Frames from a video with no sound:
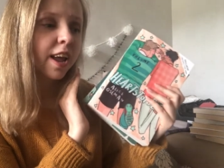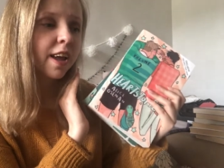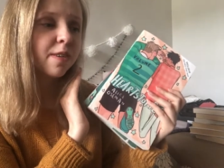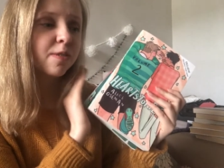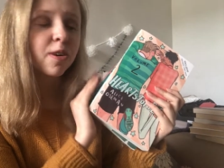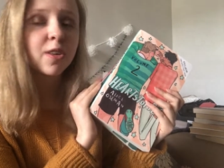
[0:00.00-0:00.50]

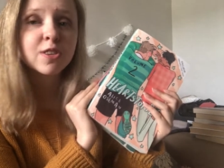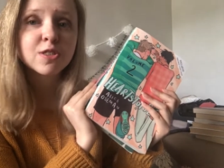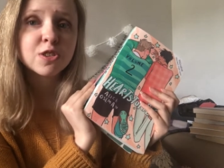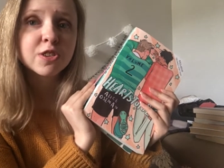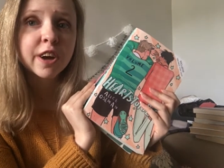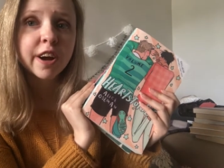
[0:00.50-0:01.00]
it follows
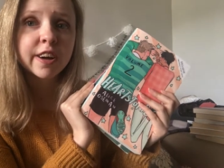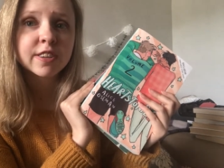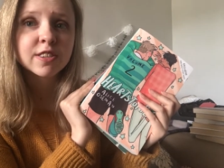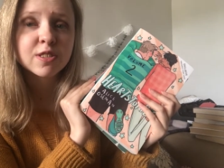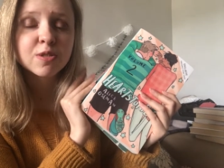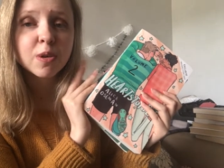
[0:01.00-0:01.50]
2
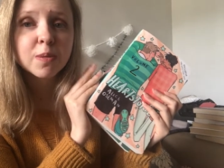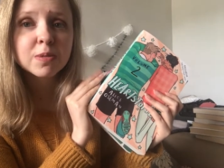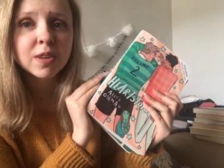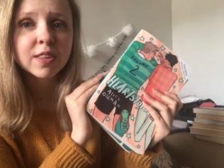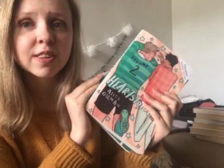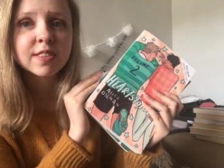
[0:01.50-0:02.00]
characters from
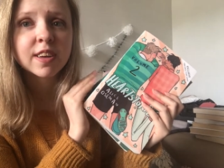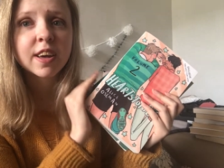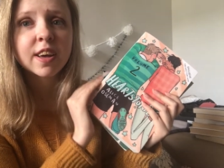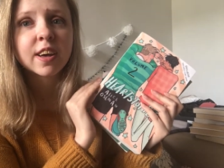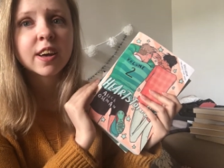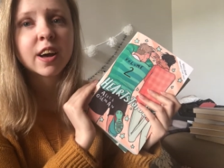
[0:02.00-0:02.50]

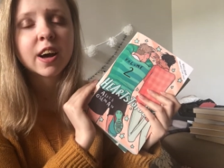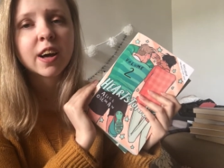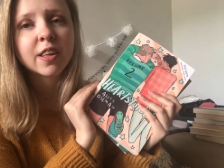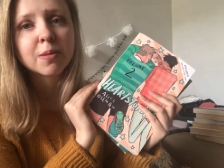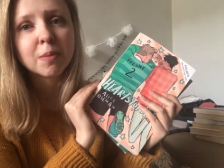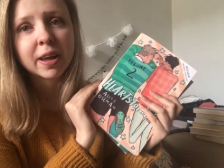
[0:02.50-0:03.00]
Solitaire,
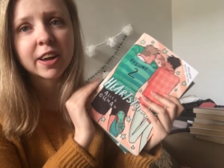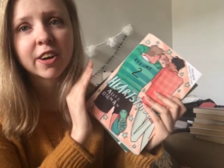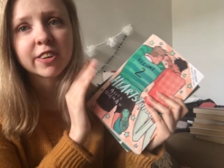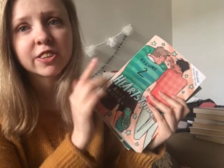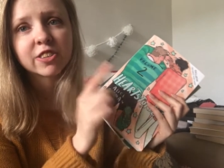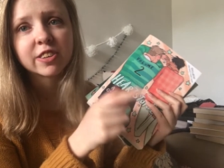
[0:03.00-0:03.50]
the main
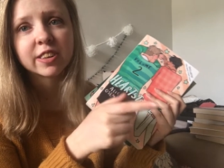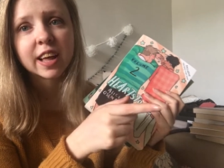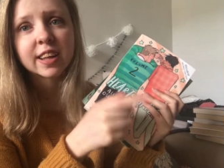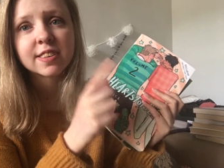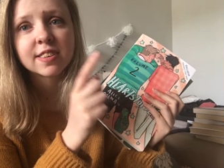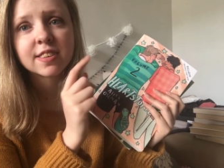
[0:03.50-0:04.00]
character, and
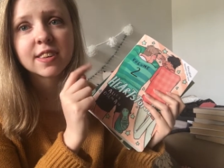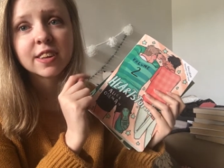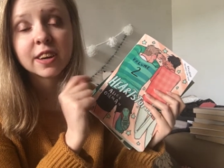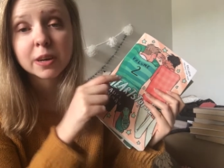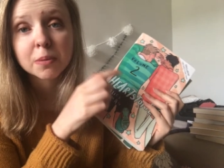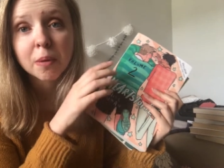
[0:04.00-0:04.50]
that's
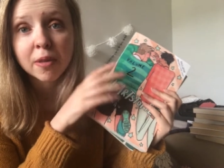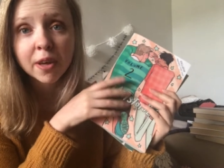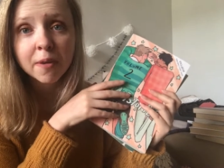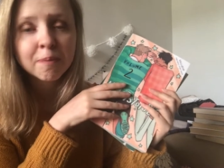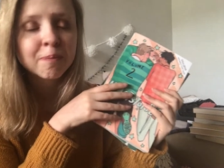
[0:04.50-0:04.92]
younger brother.